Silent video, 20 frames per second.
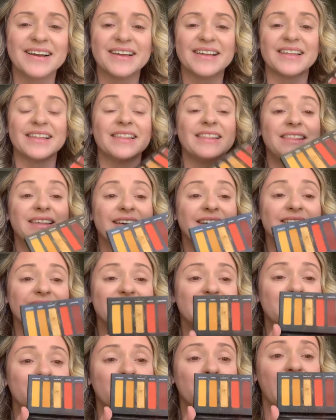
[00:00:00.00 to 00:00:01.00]

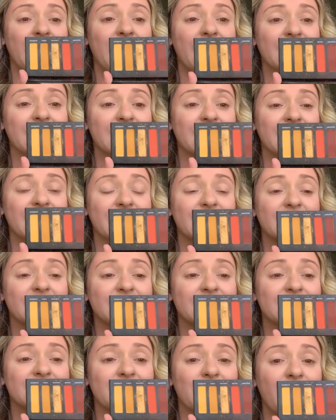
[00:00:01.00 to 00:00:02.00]
This palette
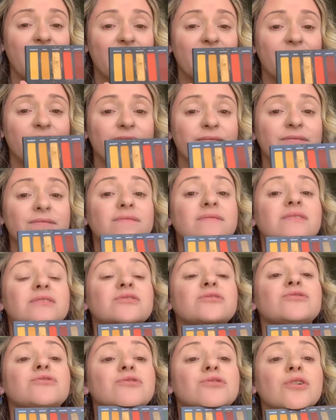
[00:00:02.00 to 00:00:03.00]
is
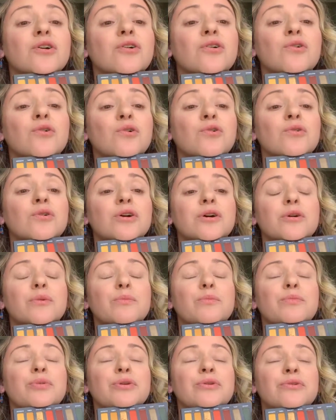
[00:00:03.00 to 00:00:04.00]
so
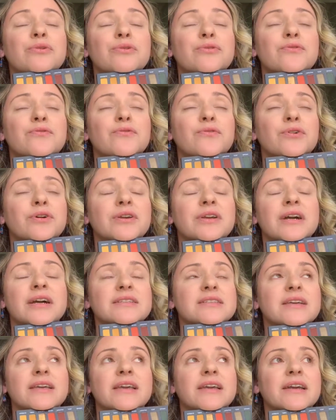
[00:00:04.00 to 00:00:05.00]
beautiful, you
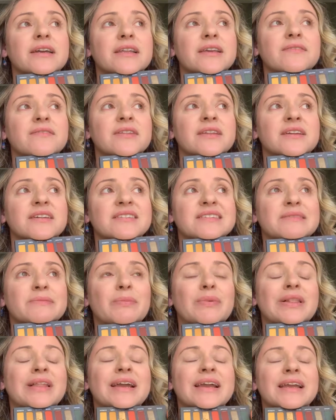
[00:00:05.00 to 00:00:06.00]
guys, I can't even
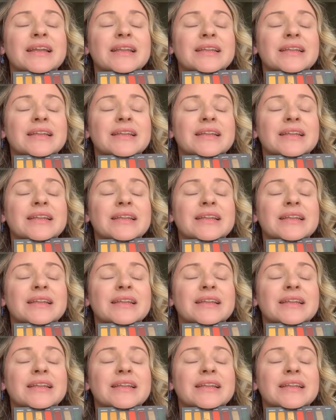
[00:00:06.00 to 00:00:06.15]
explain.